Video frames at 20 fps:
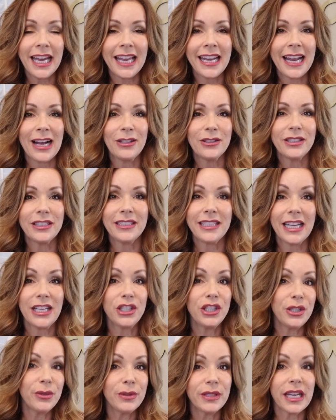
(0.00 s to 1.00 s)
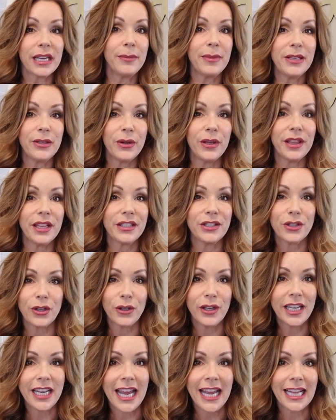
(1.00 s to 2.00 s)
announced that she was going to be doing this
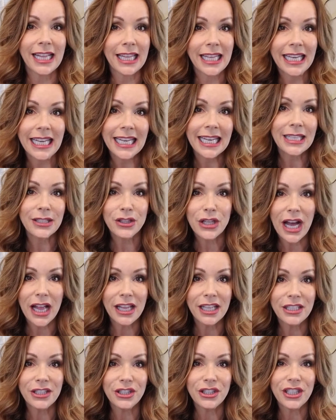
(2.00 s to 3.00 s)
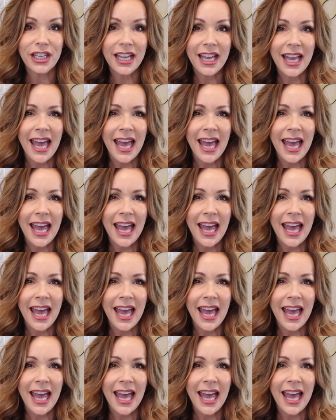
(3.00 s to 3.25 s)
30-day clean eating challenge.